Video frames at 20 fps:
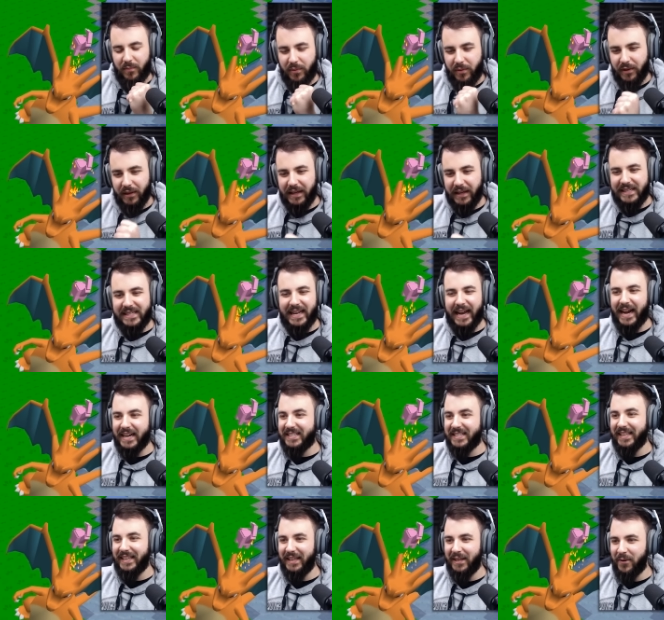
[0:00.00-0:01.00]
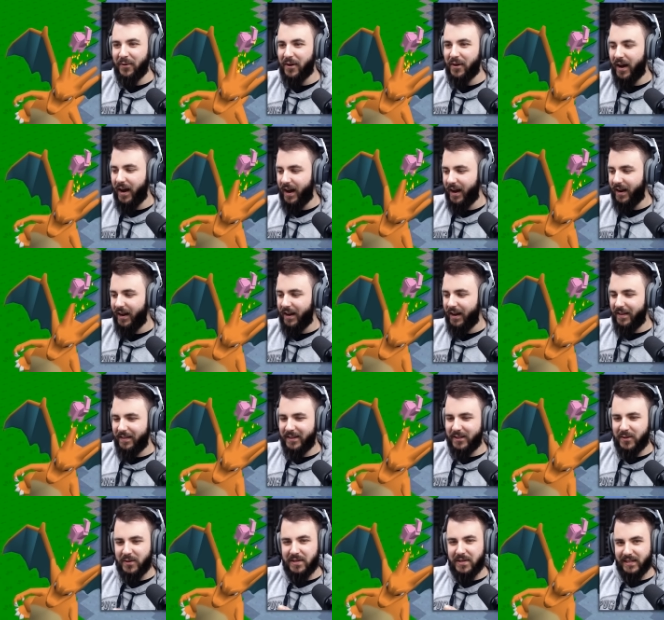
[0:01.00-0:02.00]
Please catch the little guy.
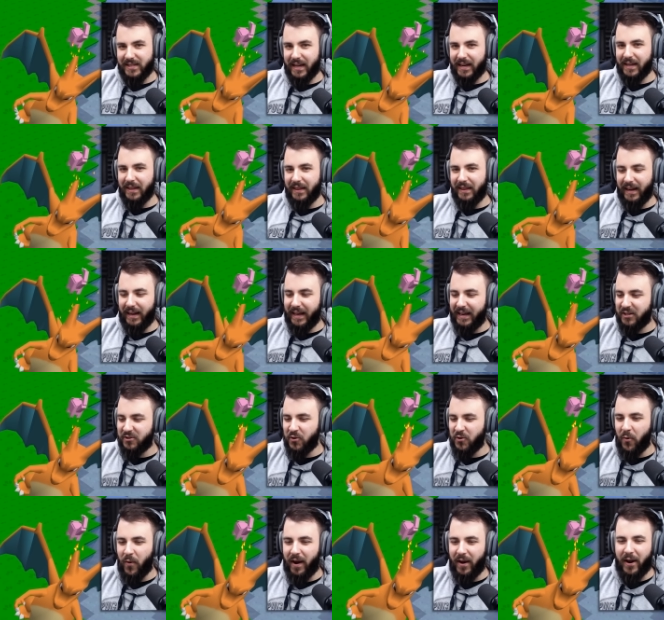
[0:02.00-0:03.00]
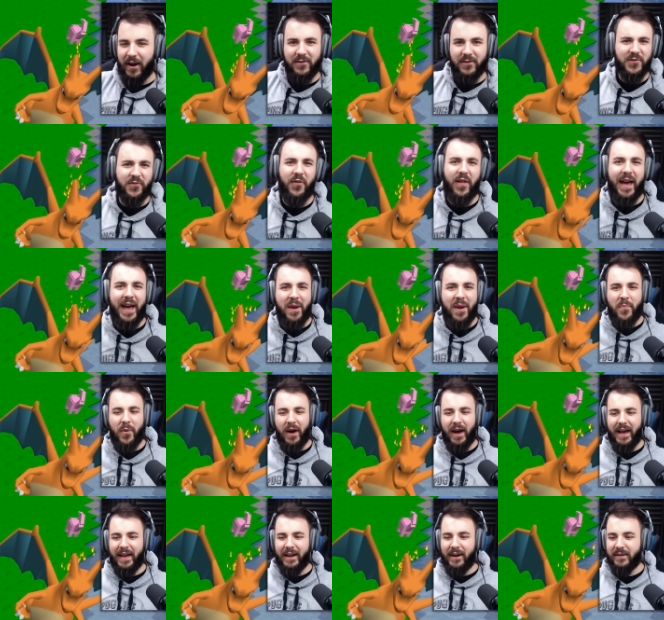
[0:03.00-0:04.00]
This is just like a little extra one. I was flying
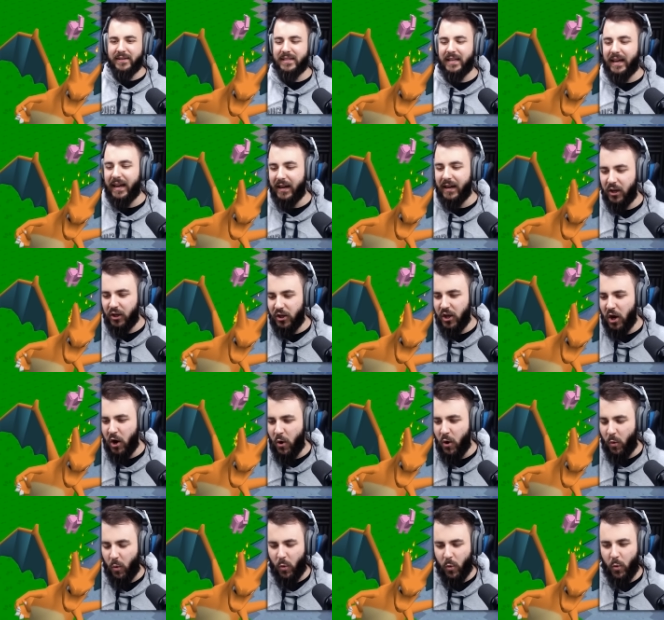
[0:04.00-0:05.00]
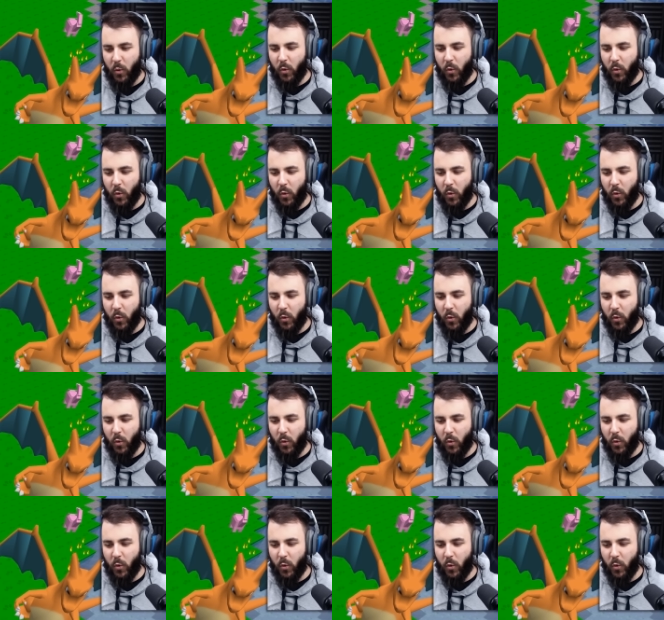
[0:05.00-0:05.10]
by and I was like, yo,